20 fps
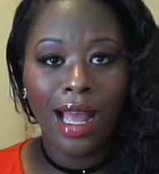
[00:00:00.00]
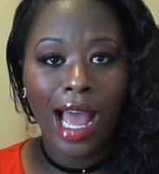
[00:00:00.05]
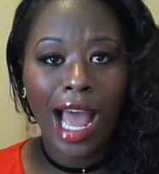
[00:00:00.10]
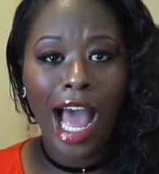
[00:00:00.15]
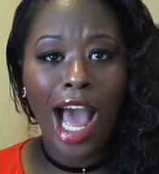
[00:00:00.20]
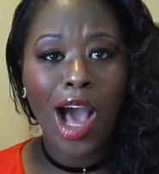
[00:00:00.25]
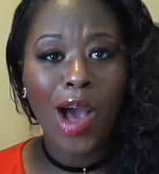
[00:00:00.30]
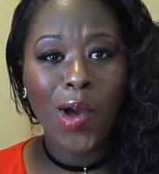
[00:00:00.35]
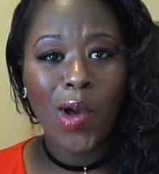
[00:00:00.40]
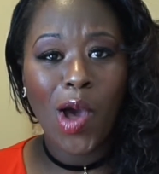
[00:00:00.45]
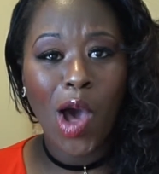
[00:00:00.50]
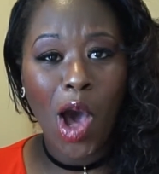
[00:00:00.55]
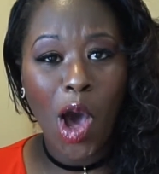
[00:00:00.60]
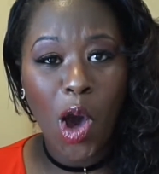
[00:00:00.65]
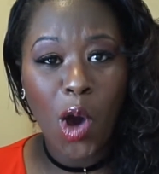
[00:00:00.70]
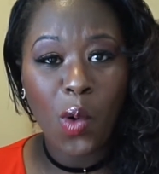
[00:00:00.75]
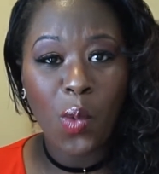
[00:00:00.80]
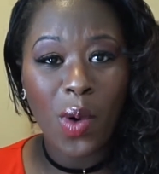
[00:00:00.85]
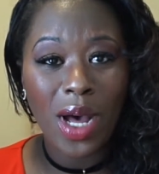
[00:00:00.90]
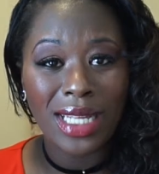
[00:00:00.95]
How
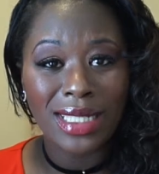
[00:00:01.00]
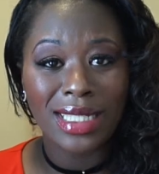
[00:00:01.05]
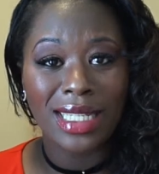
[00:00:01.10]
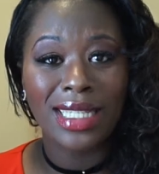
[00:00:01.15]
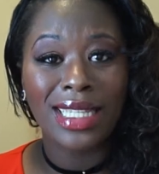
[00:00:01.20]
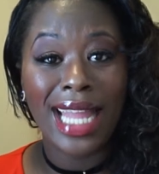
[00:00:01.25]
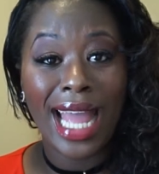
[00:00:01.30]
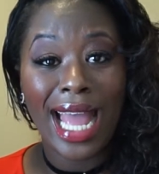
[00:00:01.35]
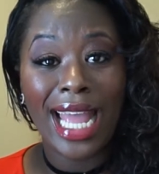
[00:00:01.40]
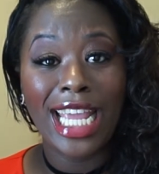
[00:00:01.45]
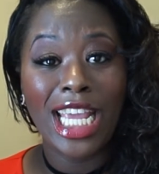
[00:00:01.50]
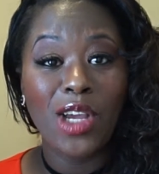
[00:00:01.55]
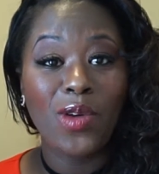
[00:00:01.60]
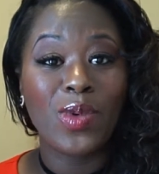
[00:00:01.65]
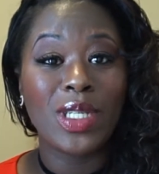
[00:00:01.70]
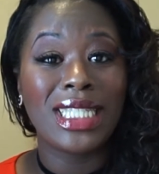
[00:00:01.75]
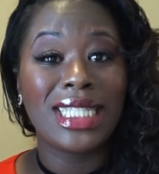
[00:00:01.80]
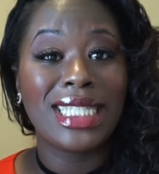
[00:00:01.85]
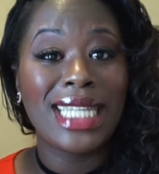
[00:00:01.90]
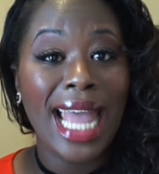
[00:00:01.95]
cold was it that he
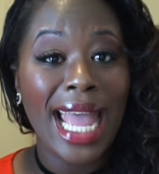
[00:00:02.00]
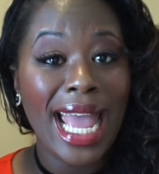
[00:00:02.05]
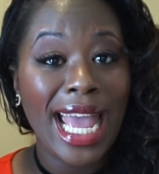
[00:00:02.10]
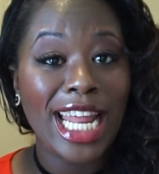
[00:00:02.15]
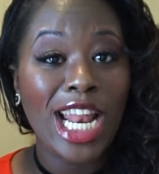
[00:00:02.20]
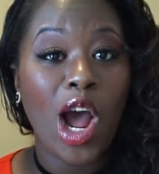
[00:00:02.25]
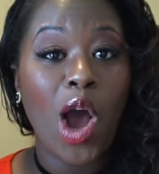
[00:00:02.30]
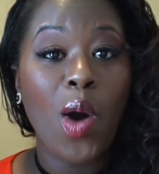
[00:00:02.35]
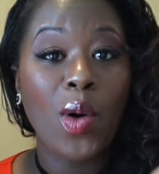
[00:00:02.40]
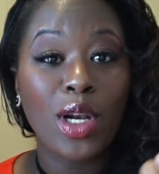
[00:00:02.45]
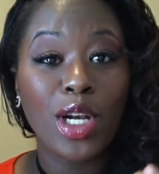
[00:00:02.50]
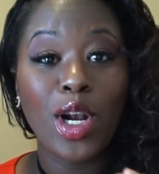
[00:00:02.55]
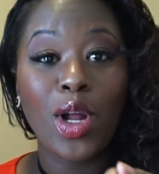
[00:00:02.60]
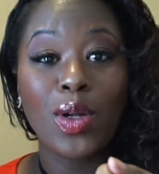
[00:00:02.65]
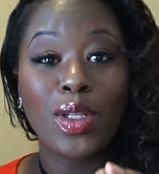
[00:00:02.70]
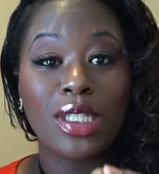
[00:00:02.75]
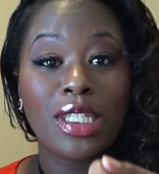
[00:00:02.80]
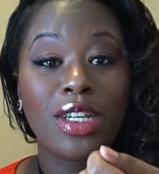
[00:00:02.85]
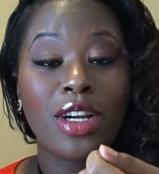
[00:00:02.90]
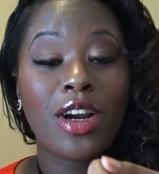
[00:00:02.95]
was dead holding
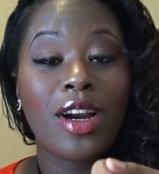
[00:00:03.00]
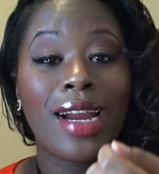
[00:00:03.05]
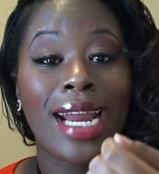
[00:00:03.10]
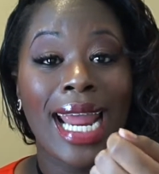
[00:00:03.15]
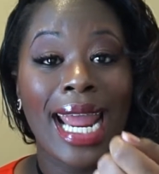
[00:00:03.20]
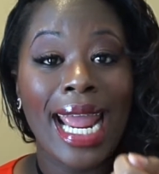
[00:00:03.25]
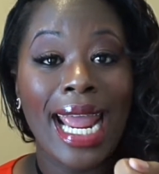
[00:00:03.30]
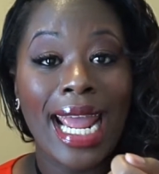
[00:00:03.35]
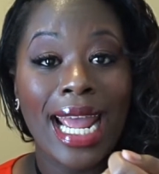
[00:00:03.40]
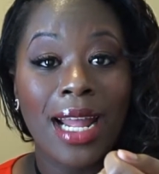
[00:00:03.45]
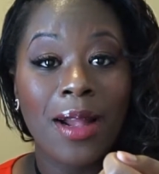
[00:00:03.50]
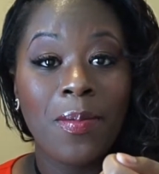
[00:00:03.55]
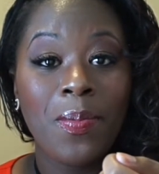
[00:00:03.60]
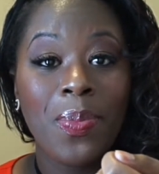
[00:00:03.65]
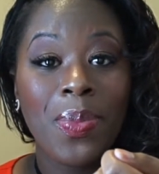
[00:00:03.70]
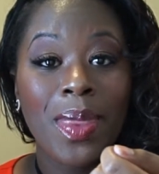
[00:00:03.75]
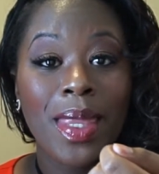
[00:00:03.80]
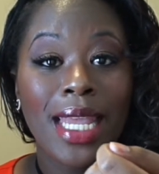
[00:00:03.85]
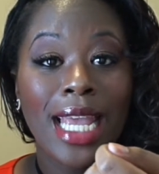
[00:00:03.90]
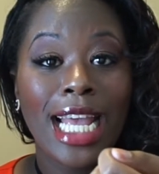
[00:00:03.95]
on to her hand
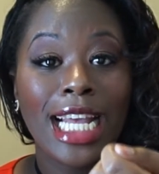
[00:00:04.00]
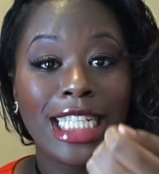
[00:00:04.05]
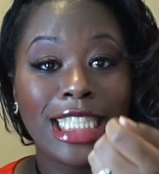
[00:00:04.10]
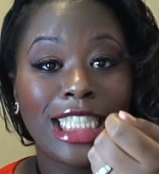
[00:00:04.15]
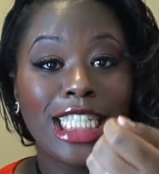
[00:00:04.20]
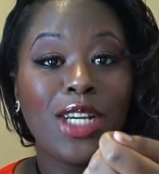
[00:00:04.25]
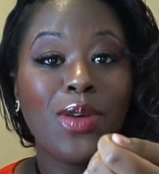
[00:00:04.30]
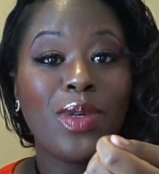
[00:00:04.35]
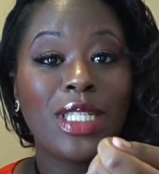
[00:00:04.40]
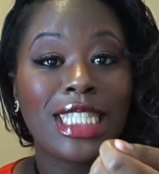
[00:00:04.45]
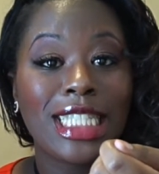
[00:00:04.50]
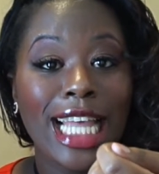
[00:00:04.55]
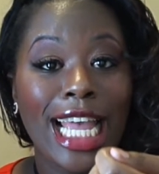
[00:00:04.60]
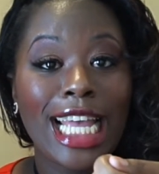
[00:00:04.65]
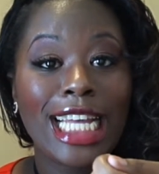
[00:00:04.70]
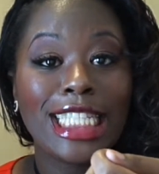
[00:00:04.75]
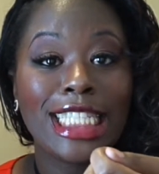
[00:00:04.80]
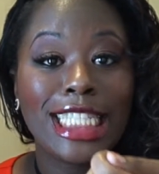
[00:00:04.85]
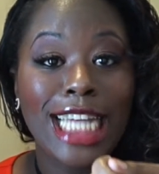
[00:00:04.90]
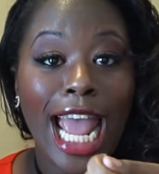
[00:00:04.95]
and she was
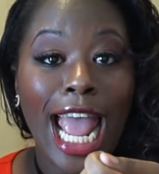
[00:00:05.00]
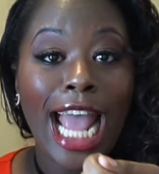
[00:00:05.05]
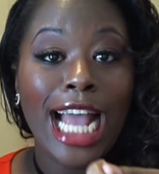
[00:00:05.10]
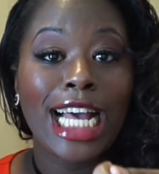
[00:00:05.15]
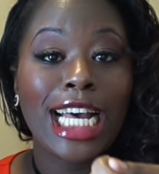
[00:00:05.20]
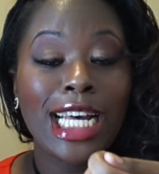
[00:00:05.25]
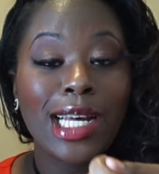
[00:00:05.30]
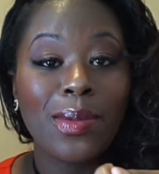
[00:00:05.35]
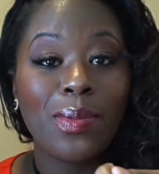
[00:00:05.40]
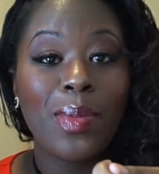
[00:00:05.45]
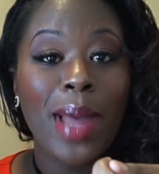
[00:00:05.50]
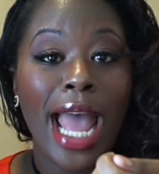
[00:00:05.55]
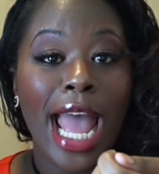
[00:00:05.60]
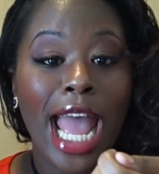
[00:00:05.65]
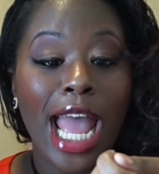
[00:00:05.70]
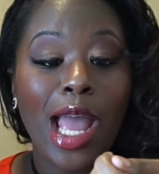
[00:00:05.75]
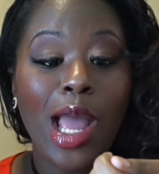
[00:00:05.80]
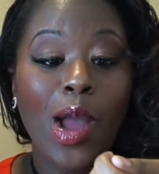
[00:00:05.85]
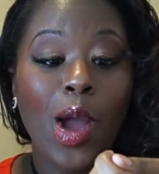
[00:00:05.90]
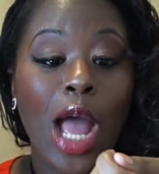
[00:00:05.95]
saying, Jack, come
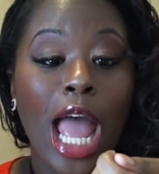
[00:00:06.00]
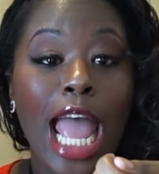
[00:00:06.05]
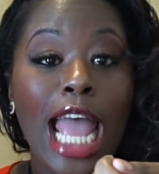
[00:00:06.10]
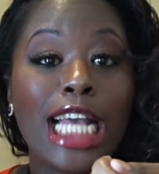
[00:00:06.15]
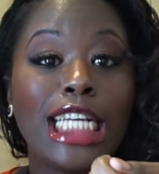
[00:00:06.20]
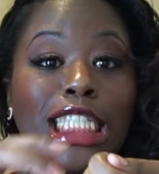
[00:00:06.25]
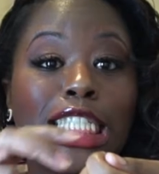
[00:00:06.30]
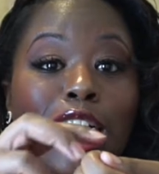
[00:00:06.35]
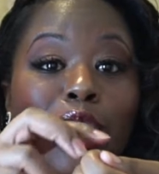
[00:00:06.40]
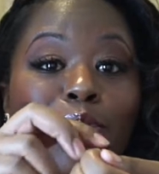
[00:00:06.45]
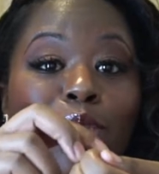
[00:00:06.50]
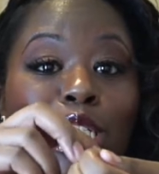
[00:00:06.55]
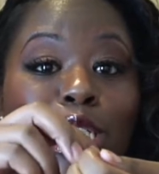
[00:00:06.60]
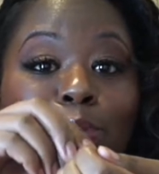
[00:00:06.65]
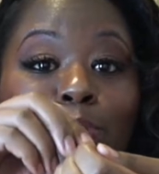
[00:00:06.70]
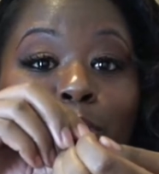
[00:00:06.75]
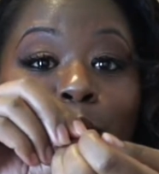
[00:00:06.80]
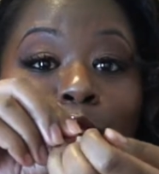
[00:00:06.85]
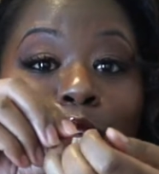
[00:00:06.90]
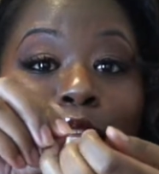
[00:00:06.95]
back, as she
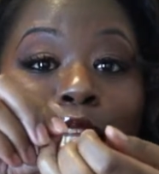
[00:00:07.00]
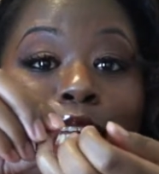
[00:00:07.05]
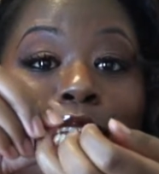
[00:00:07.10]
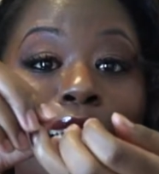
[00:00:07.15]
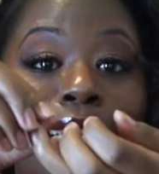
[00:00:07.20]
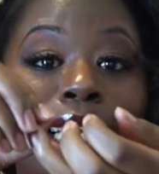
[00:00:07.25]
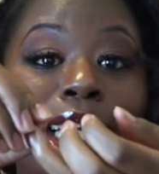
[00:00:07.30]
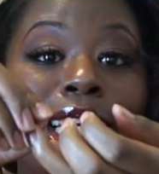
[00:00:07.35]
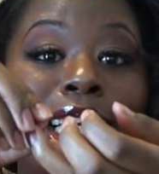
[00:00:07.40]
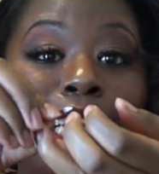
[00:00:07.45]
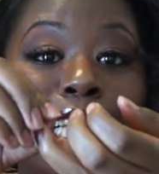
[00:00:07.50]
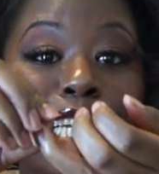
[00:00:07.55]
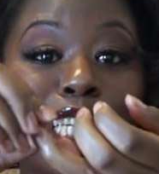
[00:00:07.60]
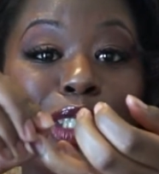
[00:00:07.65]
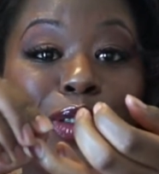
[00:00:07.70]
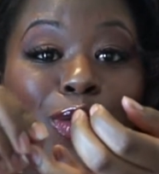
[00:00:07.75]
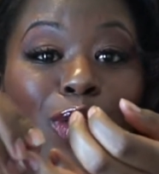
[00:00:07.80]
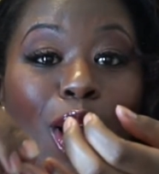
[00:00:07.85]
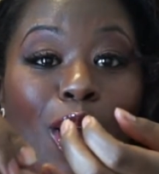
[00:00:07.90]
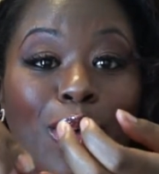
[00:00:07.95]
was peeling
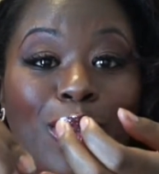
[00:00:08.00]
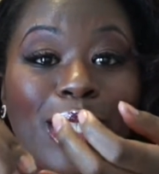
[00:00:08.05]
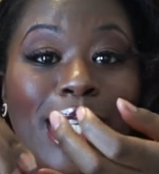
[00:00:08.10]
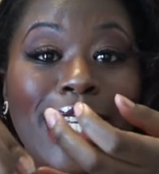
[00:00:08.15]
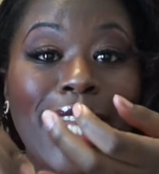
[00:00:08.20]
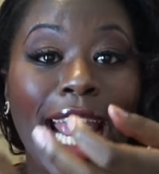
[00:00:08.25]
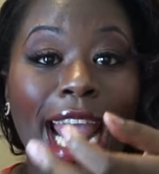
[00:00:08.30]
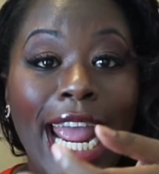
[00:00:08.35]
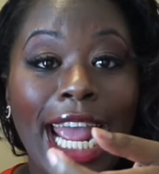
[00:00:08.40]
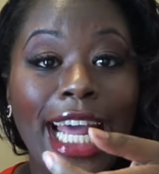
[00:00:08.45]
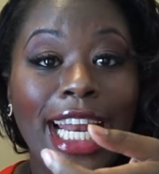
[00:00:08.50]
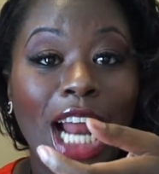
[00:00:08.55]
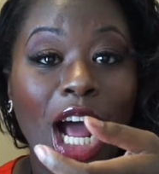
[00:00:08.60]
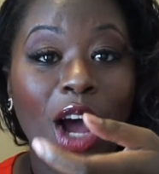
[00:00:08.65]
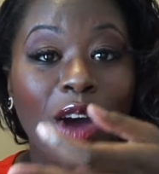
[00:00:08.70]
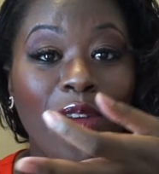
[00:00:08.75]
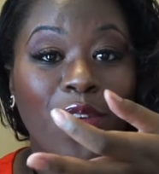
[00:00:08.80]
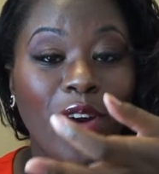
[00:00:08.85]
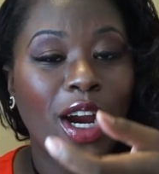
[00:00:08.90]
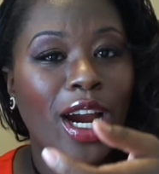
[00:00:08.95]
his frozen hand
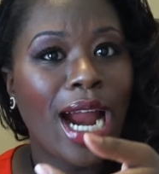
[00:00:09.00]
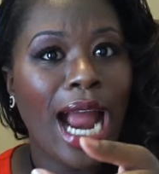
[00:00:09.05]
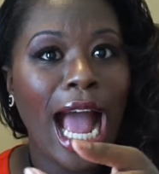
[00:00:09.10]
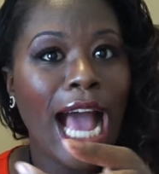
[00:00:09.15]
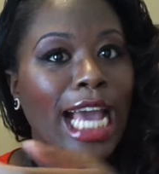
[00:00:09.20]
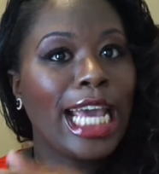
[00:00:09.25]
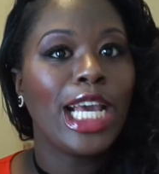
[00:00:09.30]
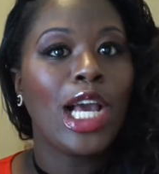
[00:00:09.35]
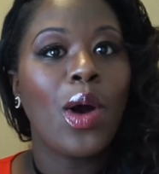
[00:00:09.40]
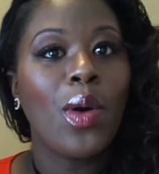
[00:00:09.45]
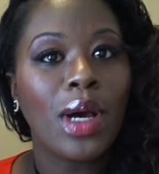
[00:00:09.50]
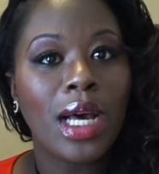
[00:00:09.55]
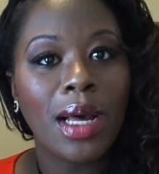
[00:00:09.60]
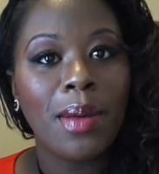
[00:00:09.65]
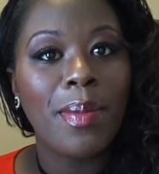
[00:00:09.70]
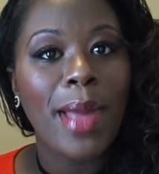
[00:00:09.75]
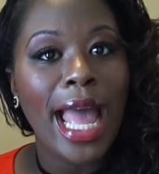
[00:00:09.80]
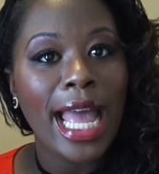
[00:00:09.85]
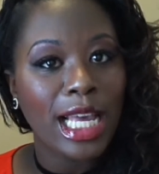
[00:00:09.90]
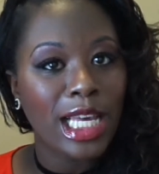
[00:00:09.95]
off her? How he gonna come
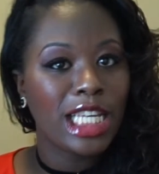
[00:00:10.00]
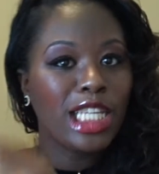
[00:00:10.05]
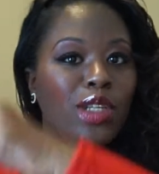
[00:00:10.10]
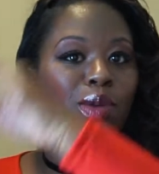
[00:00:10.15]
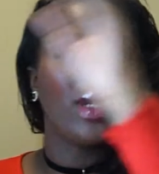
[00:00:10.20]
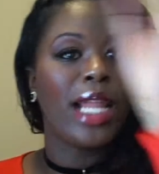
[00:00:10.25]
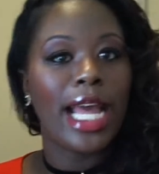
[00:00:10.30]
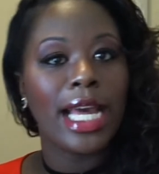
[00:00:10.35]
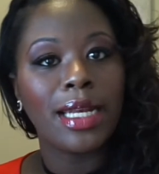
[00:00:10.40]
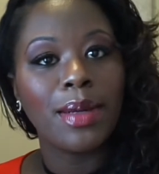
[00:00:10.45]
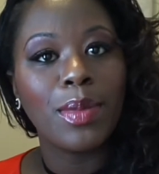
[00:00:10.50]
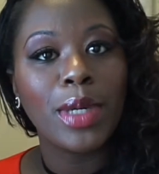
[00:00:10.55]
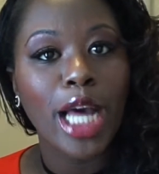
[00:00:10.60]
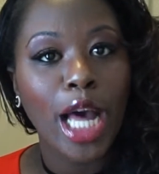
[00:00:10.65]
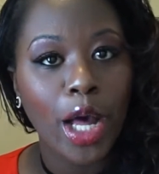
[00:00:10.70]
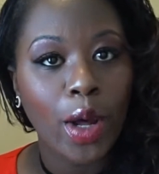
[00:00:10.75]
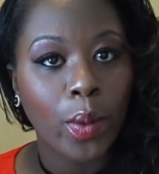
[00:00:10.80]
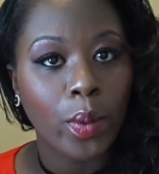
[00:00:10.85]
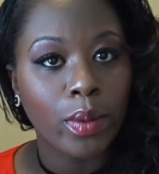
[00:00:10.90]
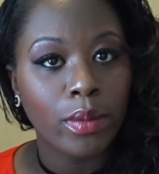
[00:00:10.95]
back and you let him
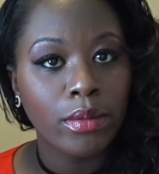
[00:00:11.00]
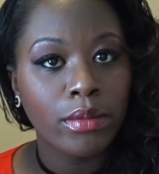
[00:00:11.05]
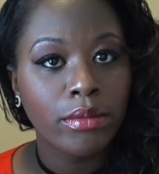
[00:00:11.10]
go?